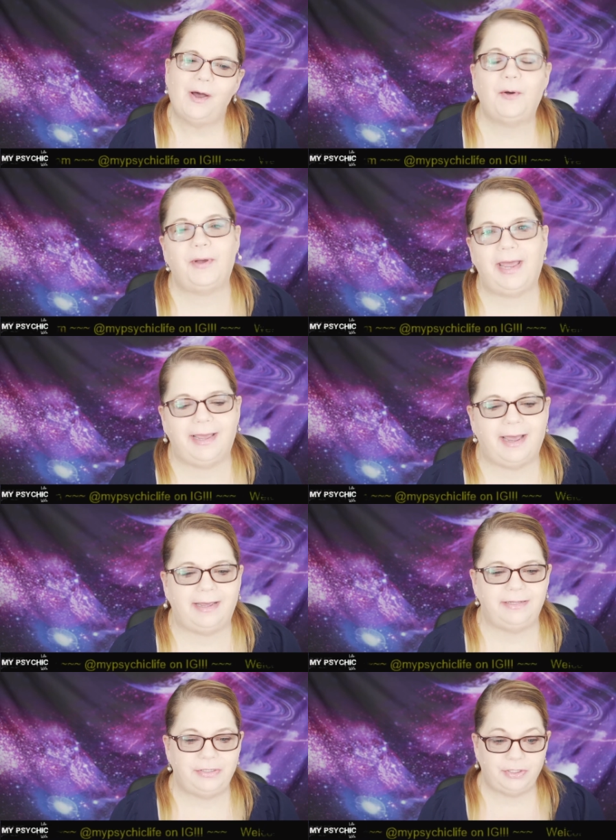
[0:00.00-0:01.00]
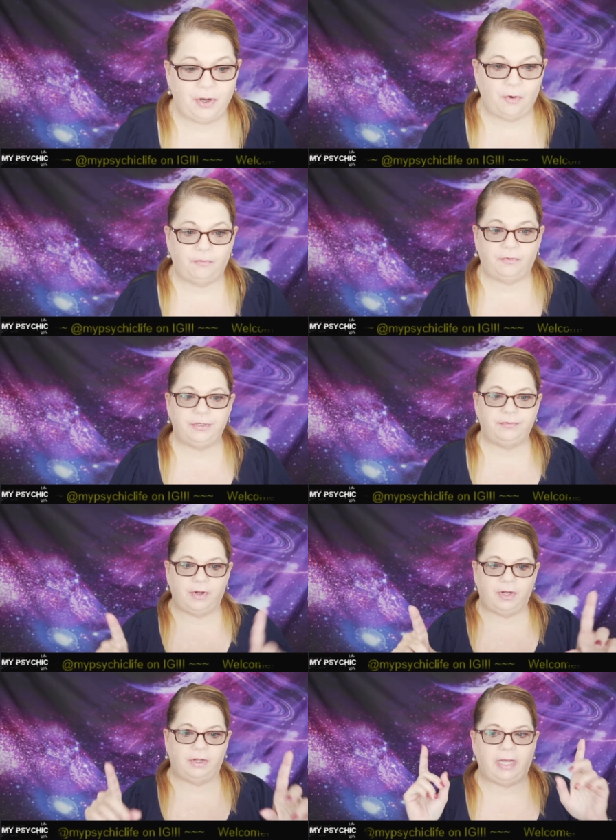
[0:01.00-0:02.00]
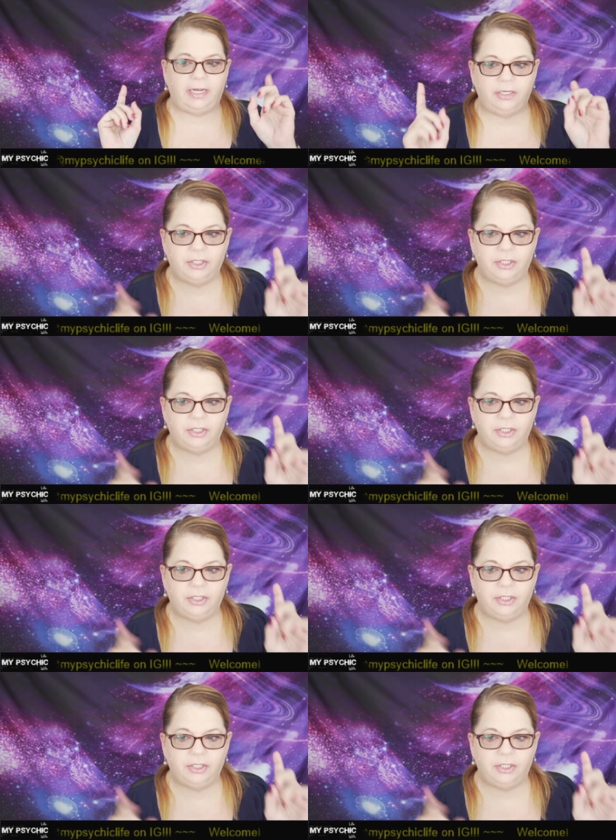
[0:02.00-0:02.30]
Okay guys, so first of all, like,